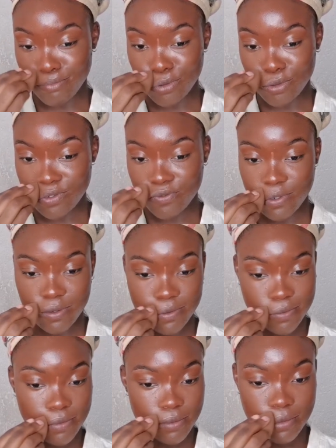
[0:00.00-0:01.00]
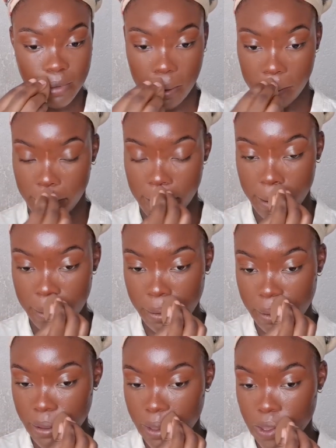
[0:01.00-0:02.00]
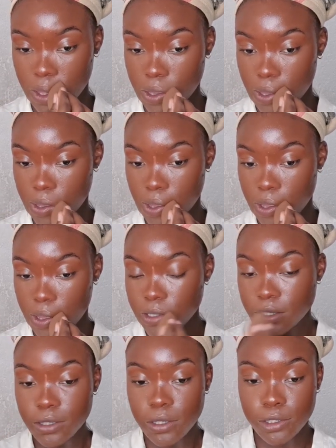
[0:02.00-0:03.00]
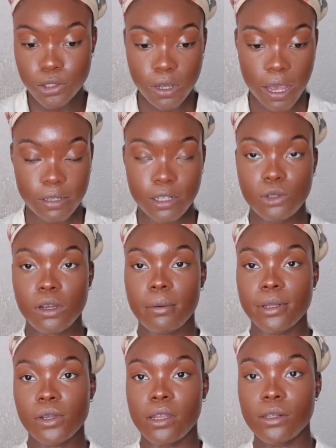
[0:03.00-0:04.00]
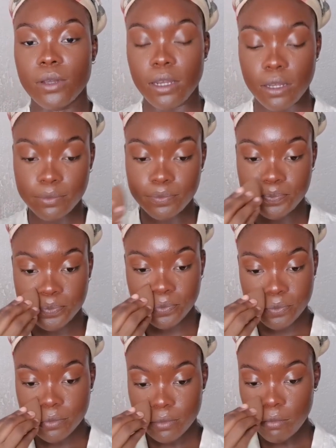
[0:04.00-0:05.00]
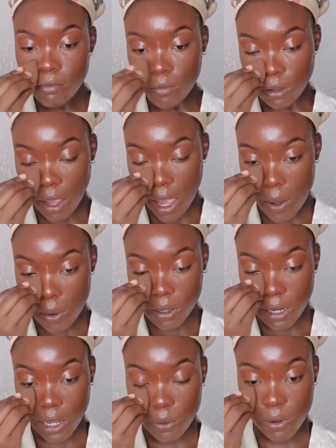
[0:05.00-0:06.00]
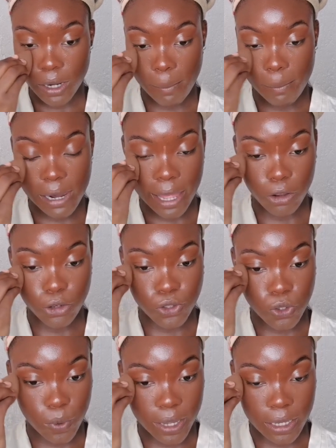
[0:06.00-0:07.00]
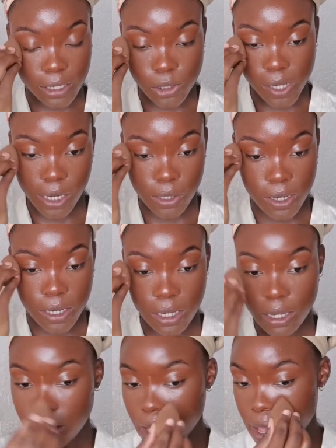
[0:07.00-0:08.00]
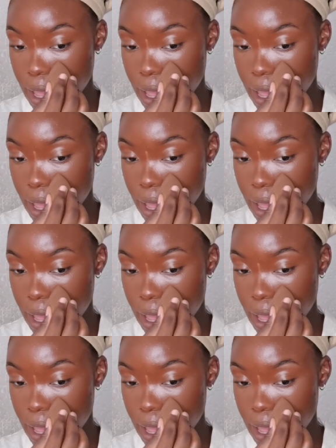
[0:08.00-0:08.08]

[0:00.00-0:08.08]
Beautiful. Eh? So guys, let's talk about 2020 and like what I plan on doing in 2020.